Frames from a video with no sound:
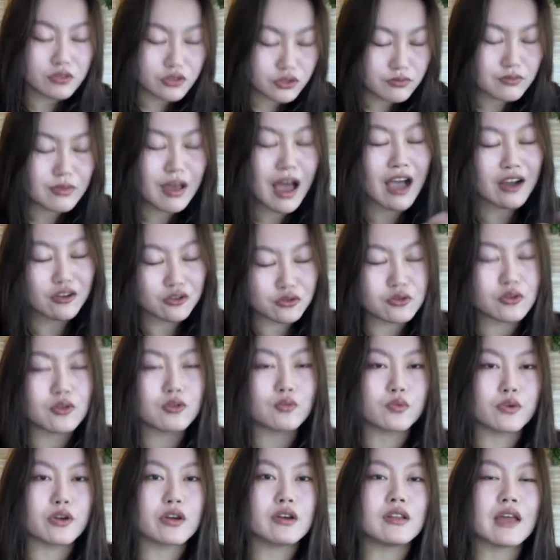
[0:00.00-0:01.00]
actual
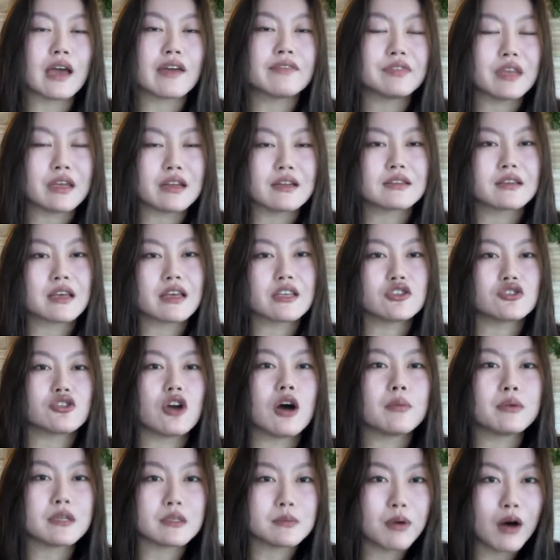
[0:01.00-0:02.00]
real life data science
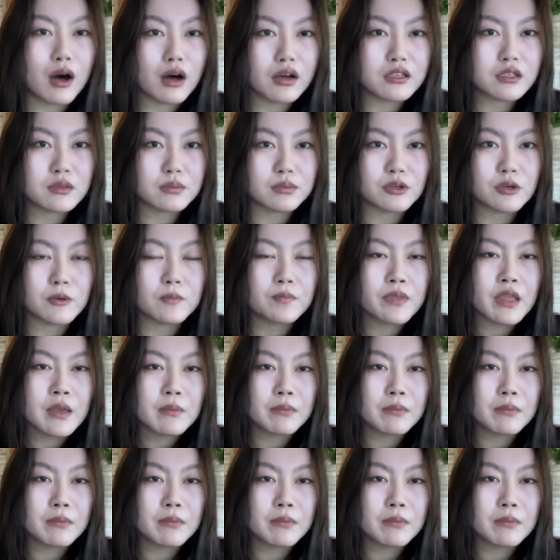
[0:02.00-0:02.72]
job as possible,